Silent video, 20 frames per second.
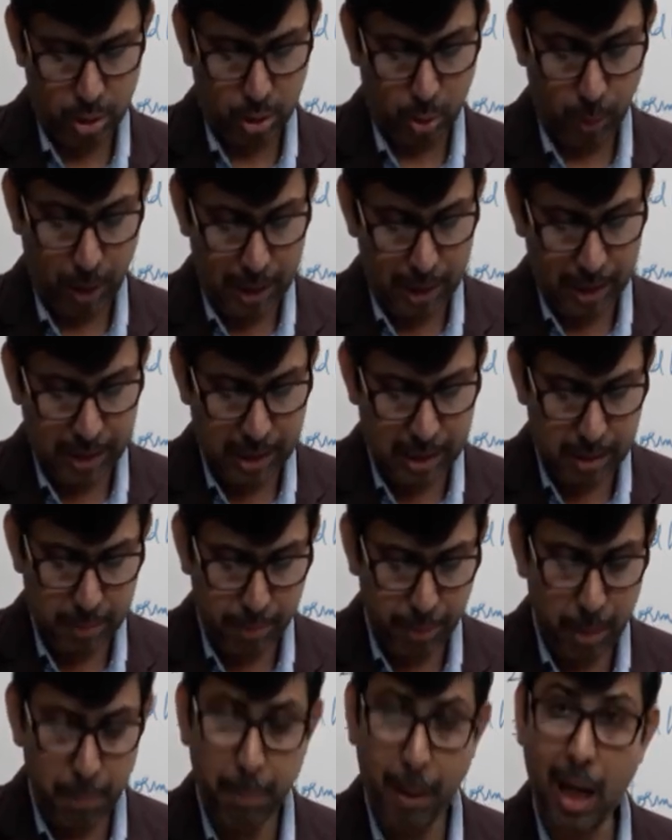So, well, in
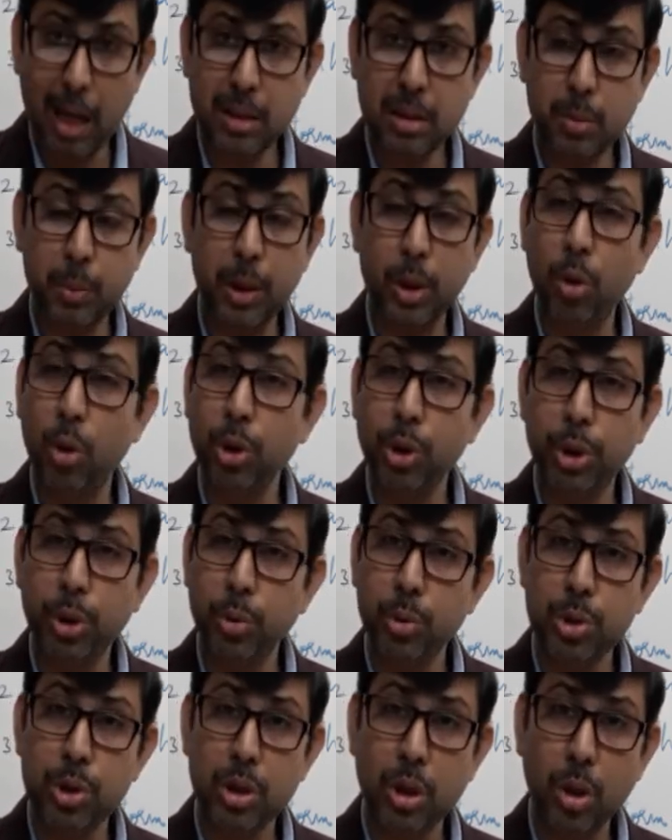simple past we don't
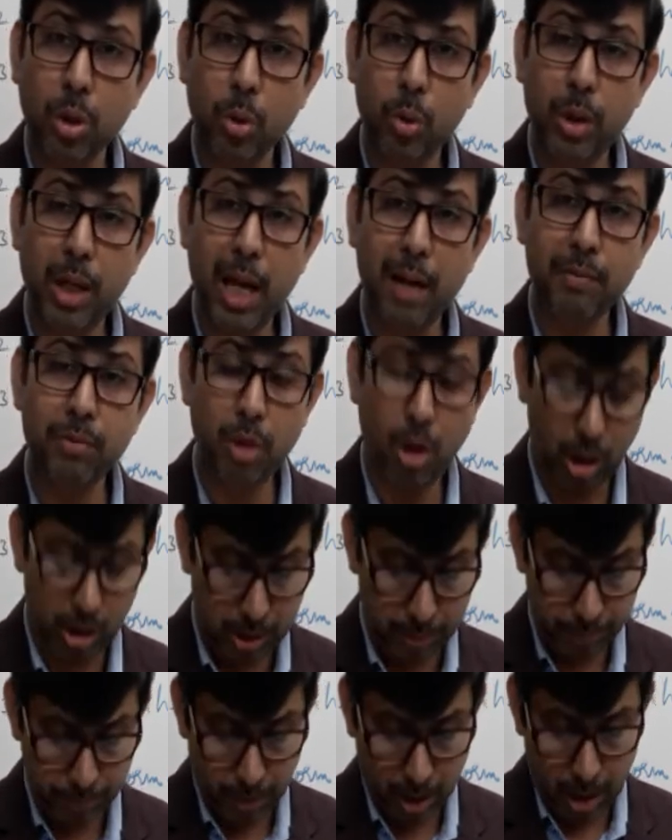use could have
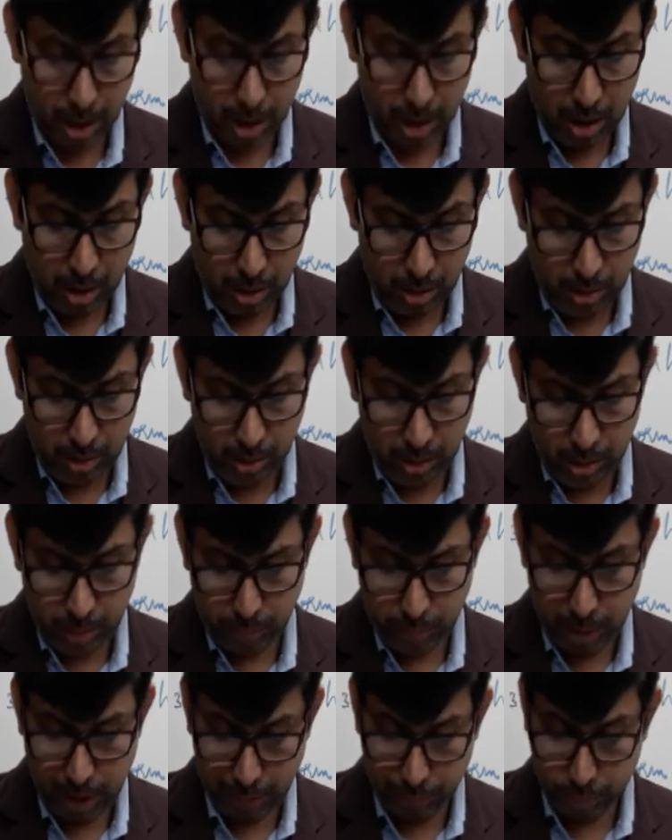got.
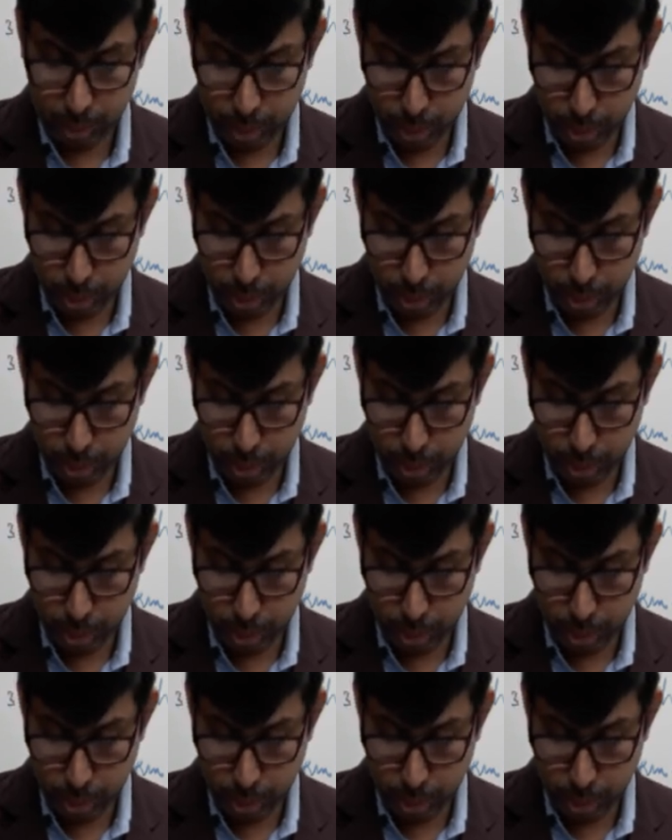We will have